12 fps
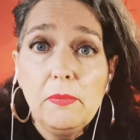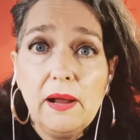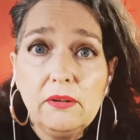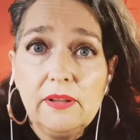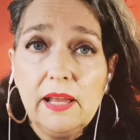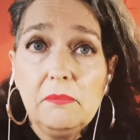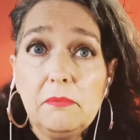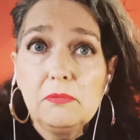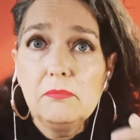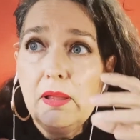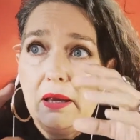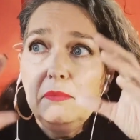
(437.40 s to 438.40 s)
about that,
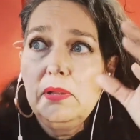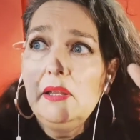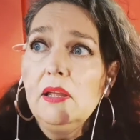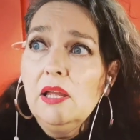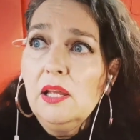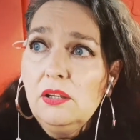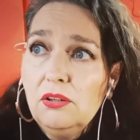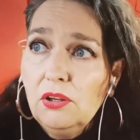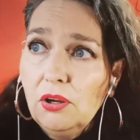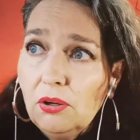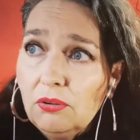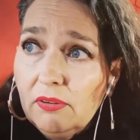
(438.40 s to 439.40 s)
but maybe,
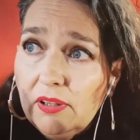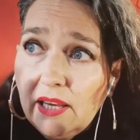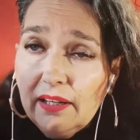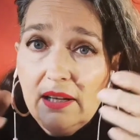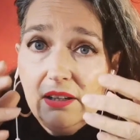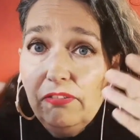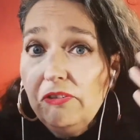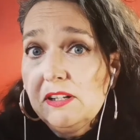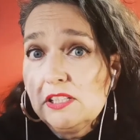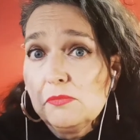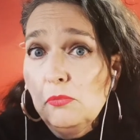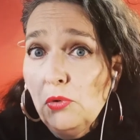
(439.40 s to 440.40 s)
then it
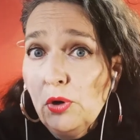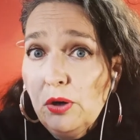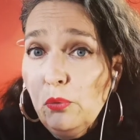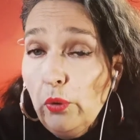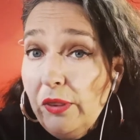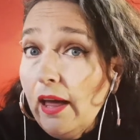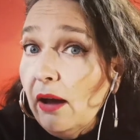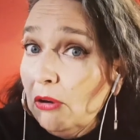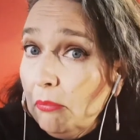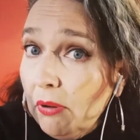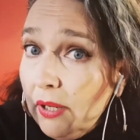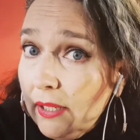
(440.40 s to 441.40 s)
fits more without
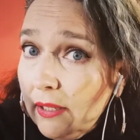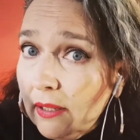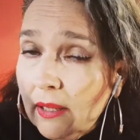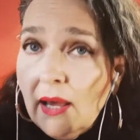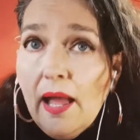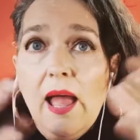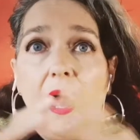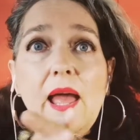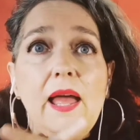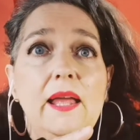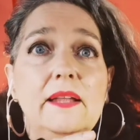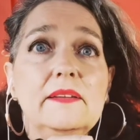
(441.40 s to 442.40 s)
a body.
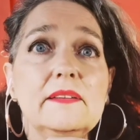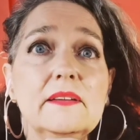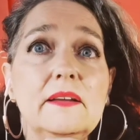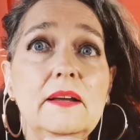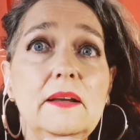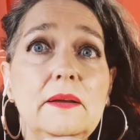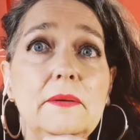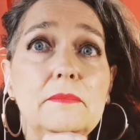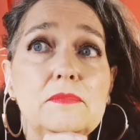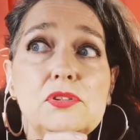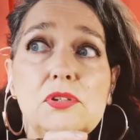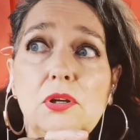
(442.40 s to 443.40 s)
And
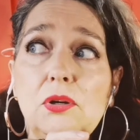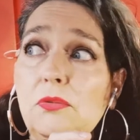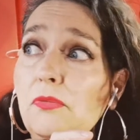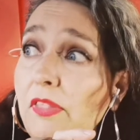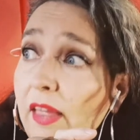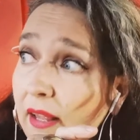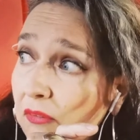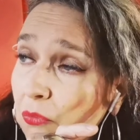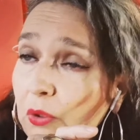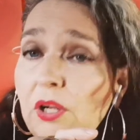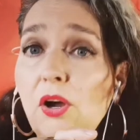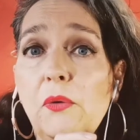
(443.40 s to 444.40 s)
so then
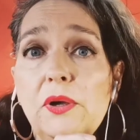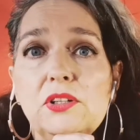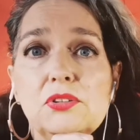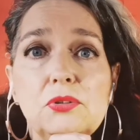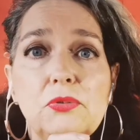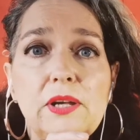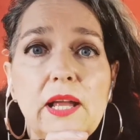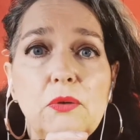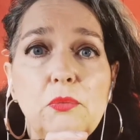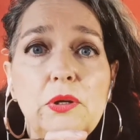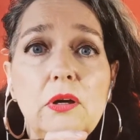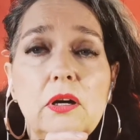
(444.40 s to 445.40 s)
we're going to
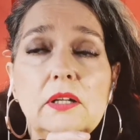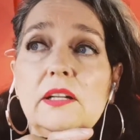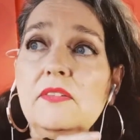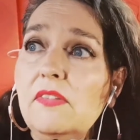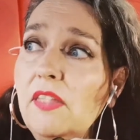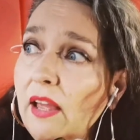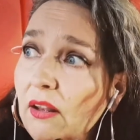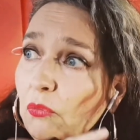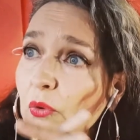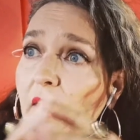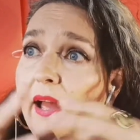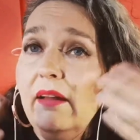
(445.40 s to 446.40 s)
create with God, and then
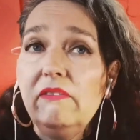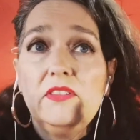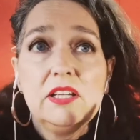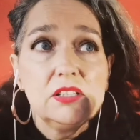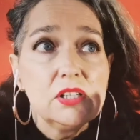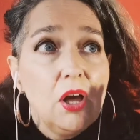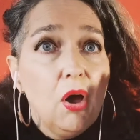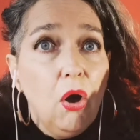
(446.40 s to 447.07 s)
we have this